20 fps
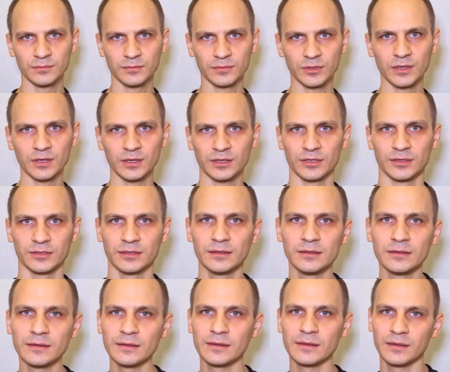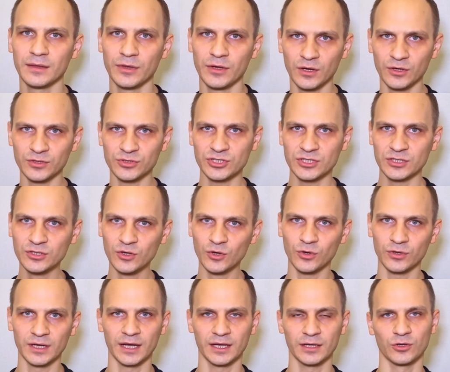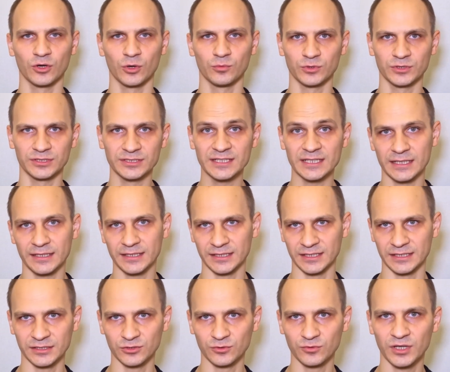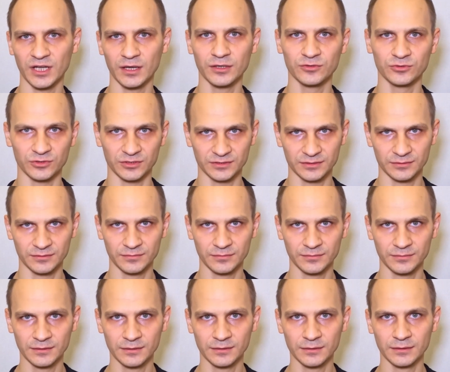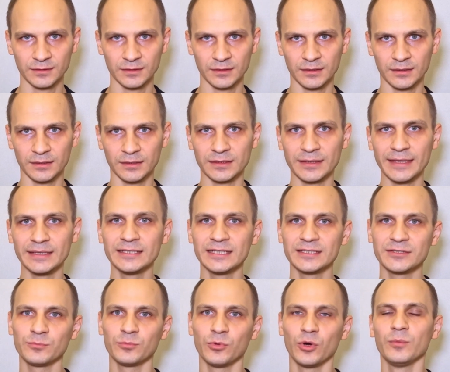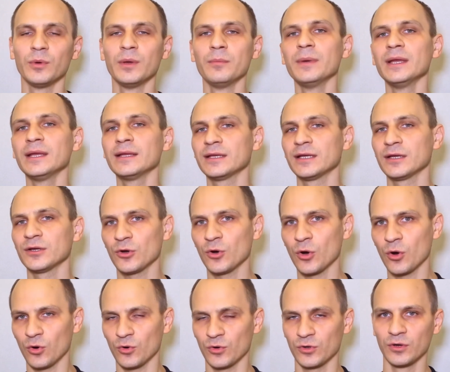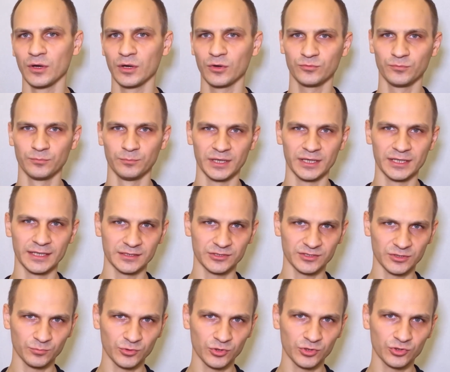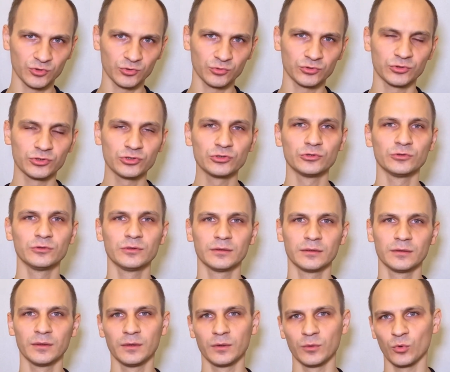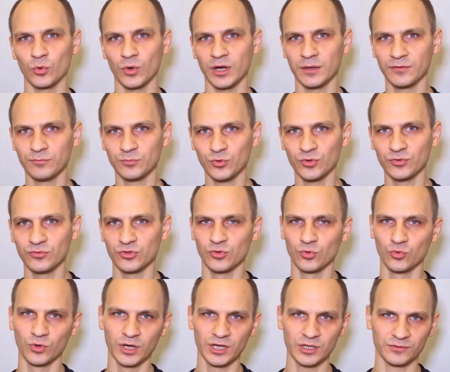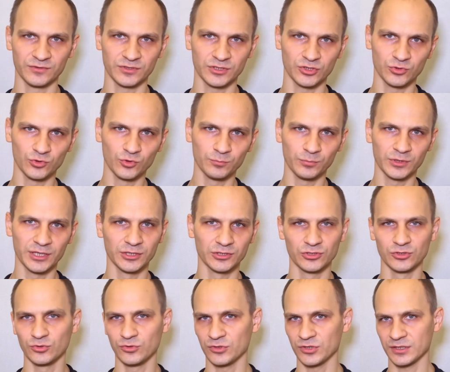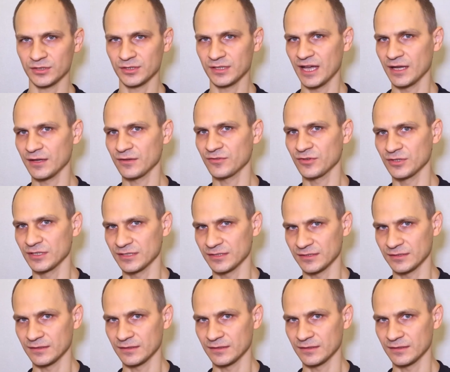Third, launching online commerce in EU countries. This is probably the goal of many entrepreneurs who have moved to one of the European Union countries.